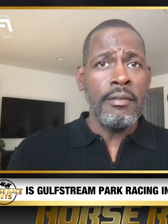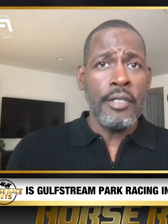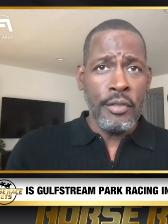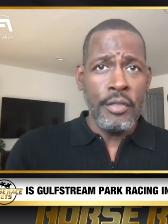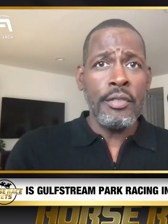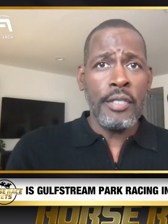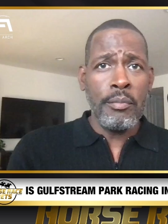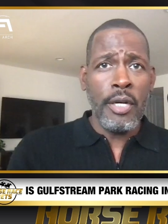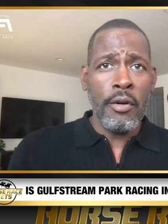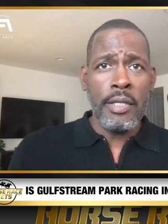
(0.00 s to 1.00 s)
Good news in
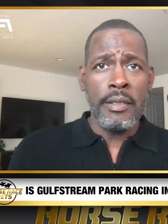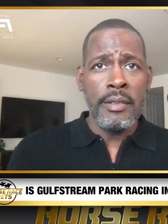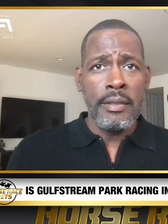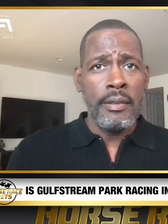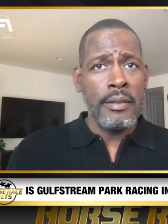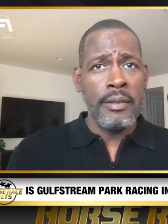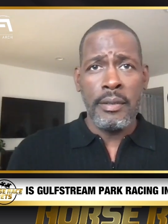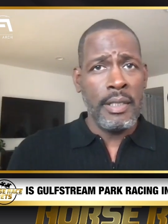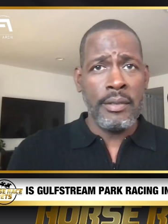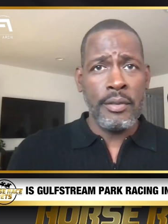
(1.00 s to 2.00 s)
Maryland,
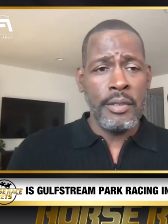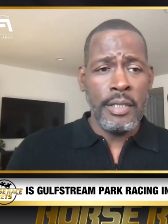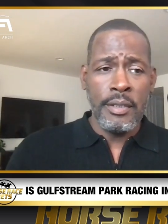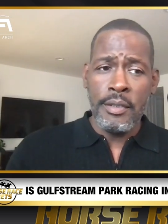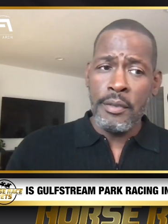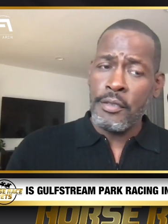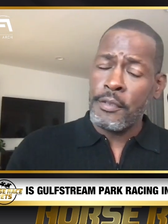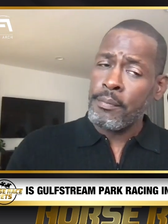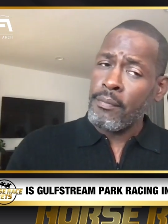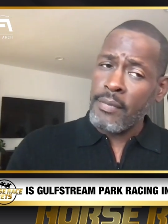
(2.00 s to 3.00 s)
not so good news
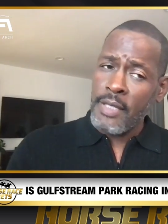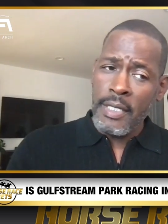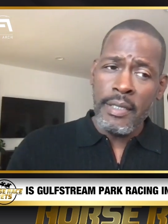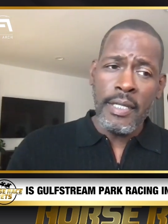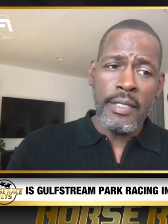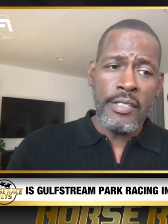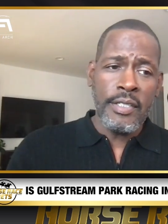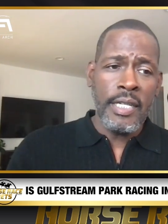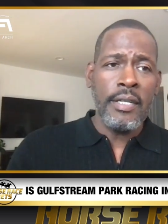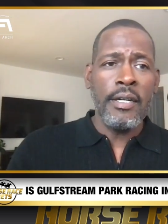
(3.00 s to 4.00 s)
in the
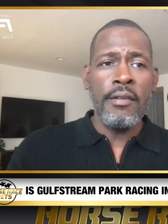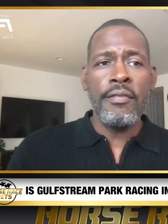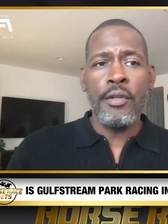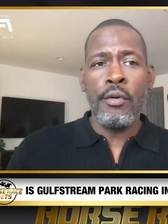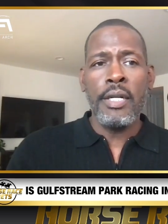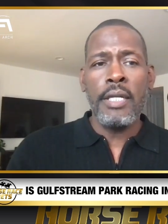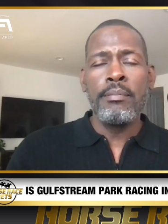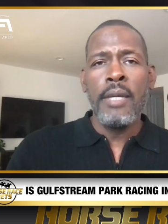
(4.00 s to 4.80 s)
state of Florida.